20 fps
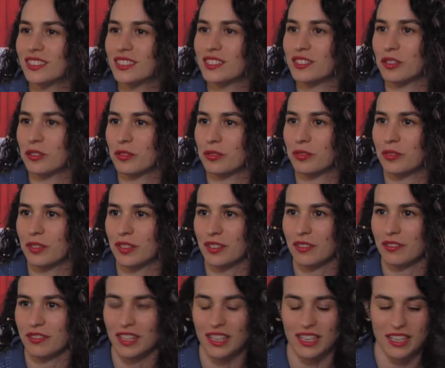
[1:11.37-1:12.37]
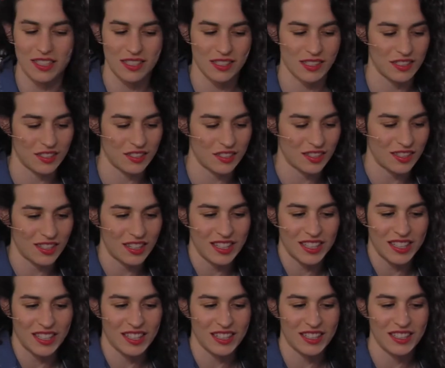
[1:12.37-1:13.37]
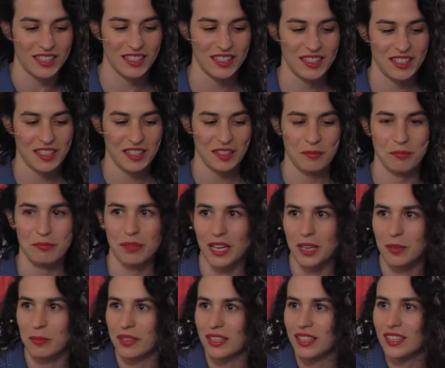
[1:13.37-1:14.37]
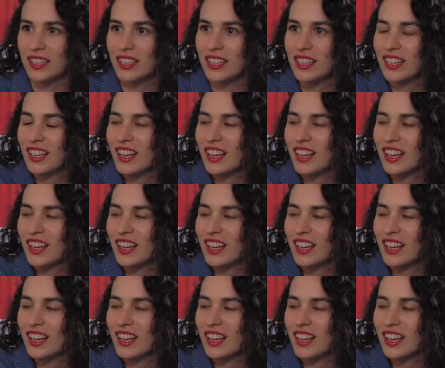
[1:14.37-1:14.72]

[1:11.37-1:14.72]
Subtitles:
So really as an early baby.